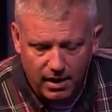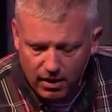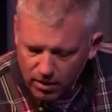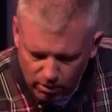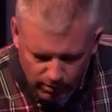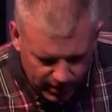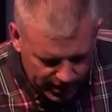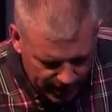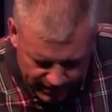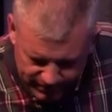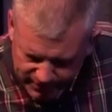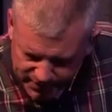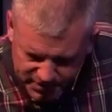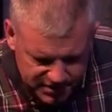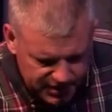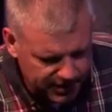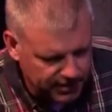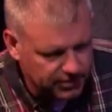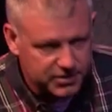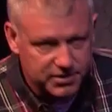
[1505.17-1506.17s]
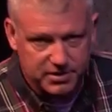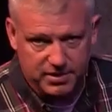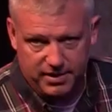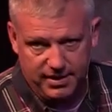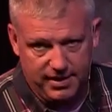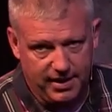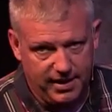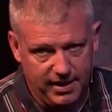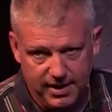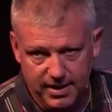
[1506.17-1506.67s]
Always, every single
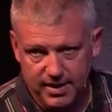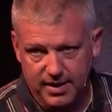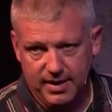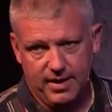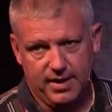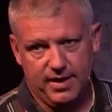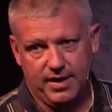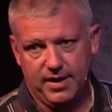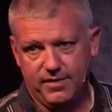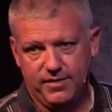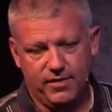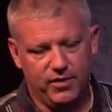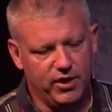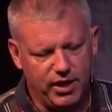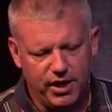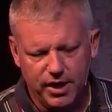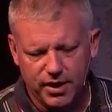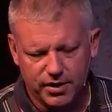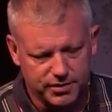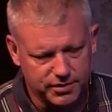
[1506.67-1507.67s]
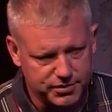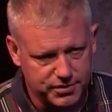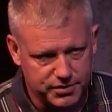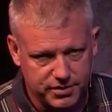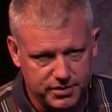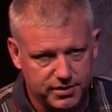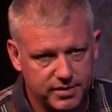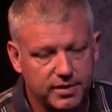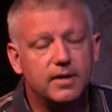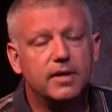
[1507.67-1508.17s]
Sunday, for
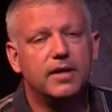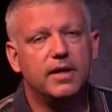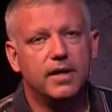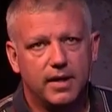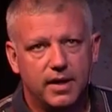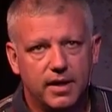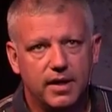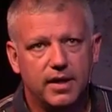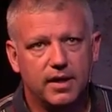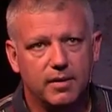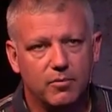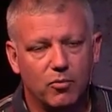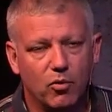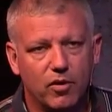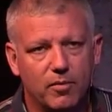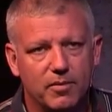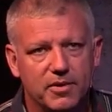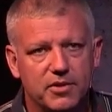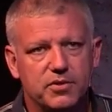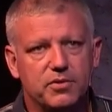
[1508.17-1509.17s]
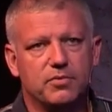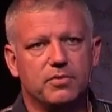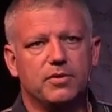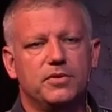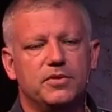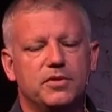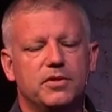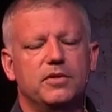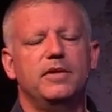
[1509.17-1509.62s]
years. "Good morning, Mr. Russo."